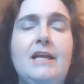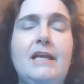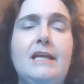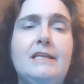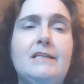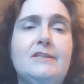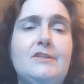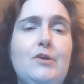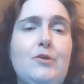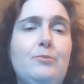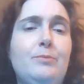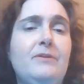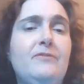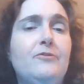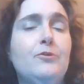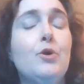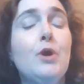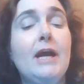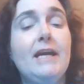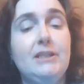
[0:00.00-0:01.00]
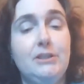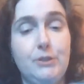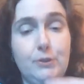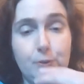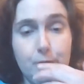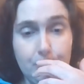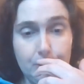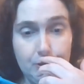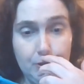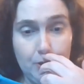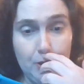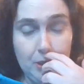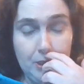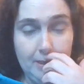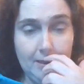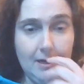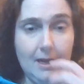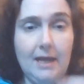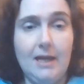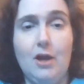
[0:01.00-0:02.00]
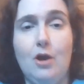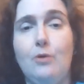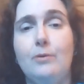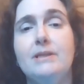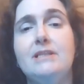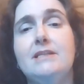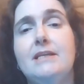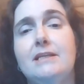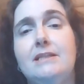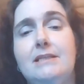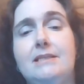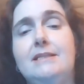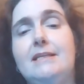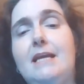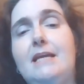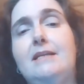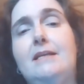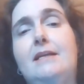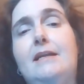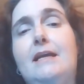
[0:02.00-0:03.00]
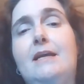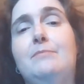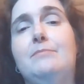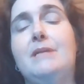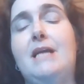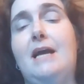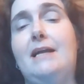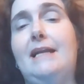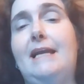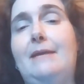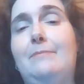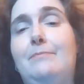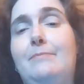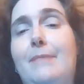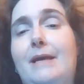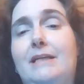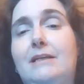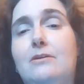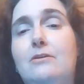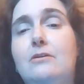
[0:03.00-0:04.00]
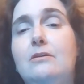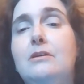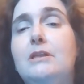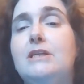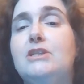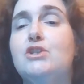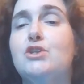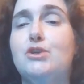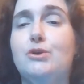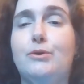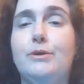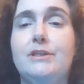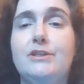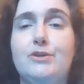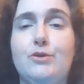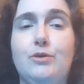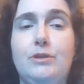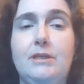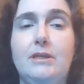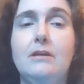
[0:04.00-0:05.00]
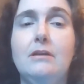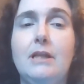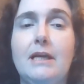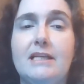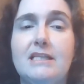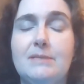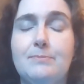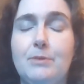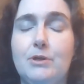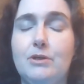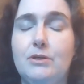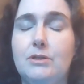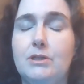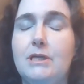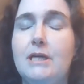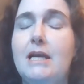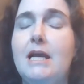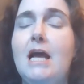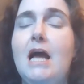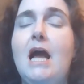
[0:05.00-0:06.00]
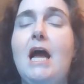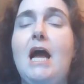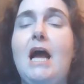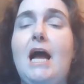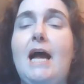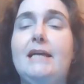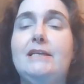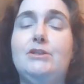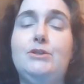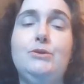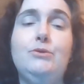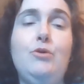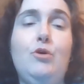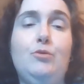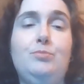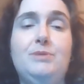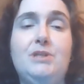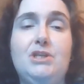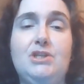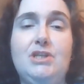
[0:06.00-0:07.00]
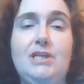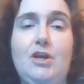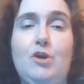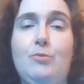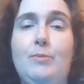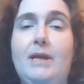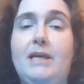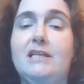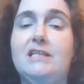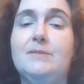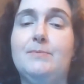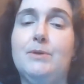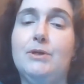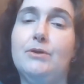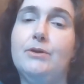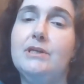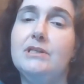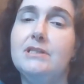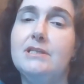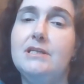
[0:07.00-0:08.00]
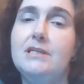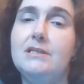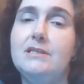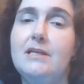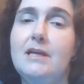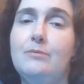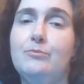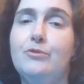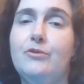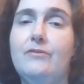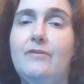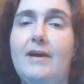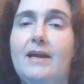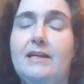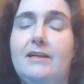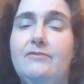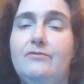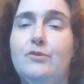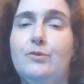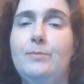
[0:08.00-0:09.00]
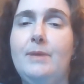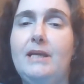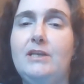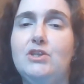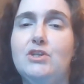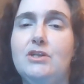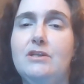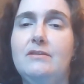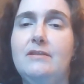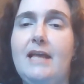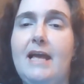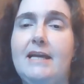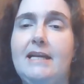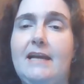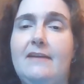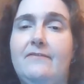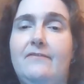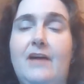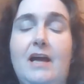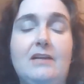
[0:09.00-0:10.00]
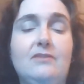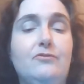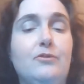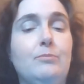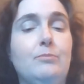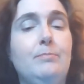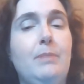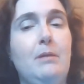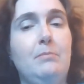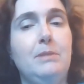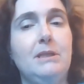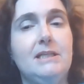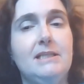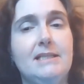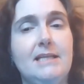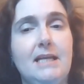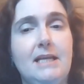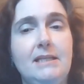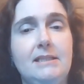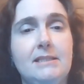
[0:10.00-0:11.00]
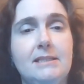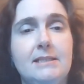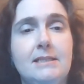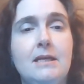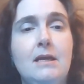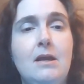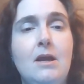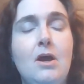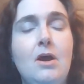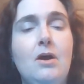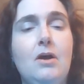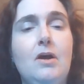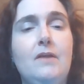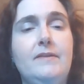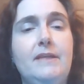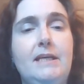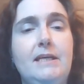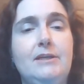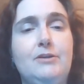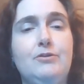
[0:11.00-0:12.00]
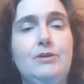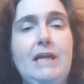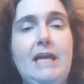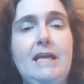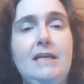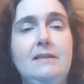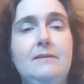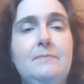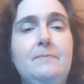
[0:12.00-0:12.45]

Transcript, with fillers: So before I do start, I always like to say that I am not a medical, insurance, or legal expert. I do hope to share my experiences and provide information that I find from public sites on the internet.